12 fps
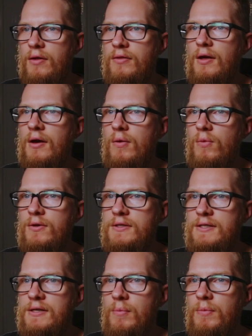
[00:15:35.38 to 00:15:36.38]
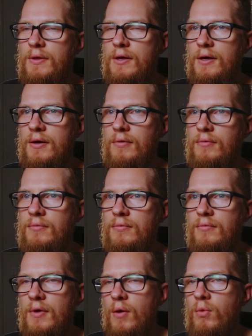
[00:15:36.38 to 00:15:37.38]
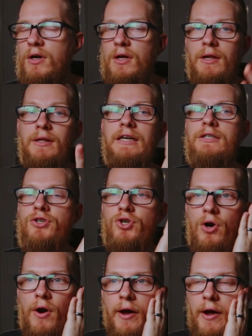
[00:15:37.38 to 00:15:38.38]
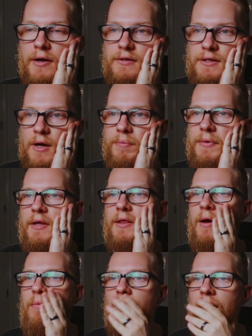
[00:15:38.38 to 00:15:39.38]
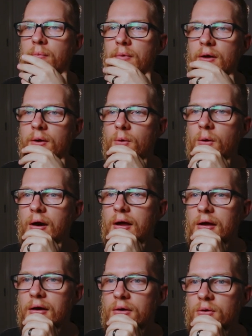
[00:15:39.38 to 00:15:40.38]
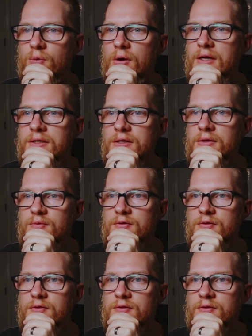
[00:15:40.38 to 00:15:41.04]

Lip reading: think I want something, I want to at least try something that might be quite aggressive